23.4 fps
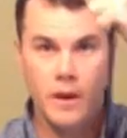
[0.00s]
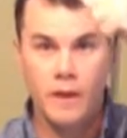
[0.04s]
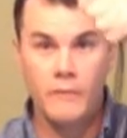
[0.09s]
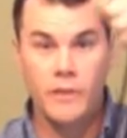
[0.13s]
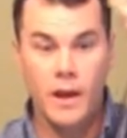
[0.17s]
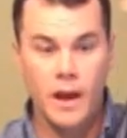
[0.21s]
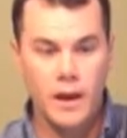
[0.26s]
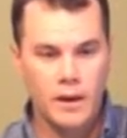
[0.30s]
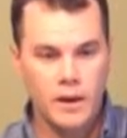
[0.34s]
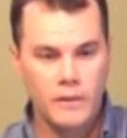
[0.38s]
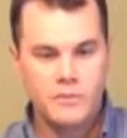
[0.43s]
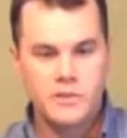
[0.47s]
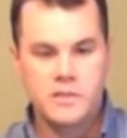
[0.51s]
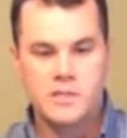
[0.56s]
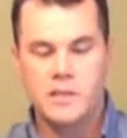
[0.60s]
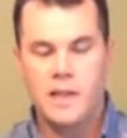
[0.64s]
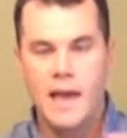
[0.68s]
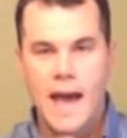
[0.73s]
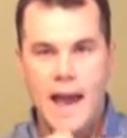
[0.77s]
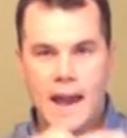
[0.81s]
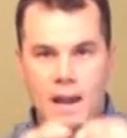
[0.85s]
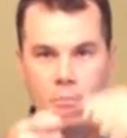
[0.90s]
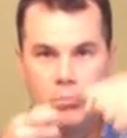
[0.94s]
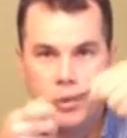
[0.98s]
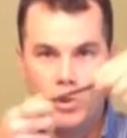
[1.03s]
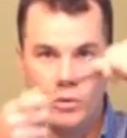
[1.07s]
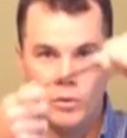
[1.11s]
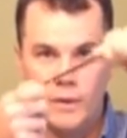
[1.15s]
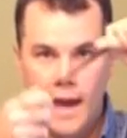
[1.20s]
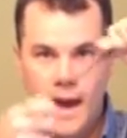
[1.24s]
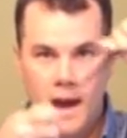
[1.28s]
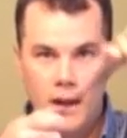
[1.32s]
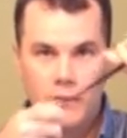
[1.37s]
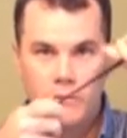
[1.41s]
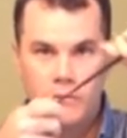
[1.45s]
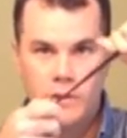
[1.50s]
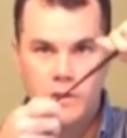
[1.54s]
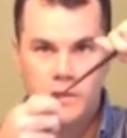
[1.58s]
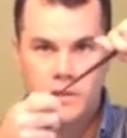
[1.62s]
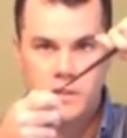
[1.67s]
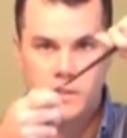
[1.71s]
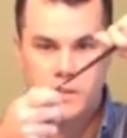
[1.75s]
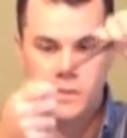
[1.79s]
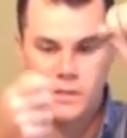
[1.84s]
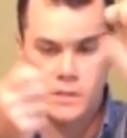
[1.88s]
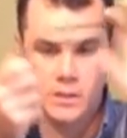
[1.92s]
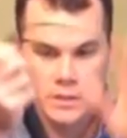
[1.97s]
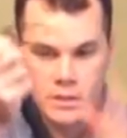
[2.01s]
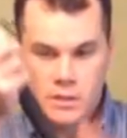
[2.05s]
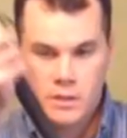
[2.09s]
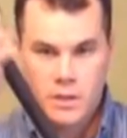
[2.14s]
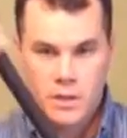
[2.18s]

I've got enough slack pulled out of this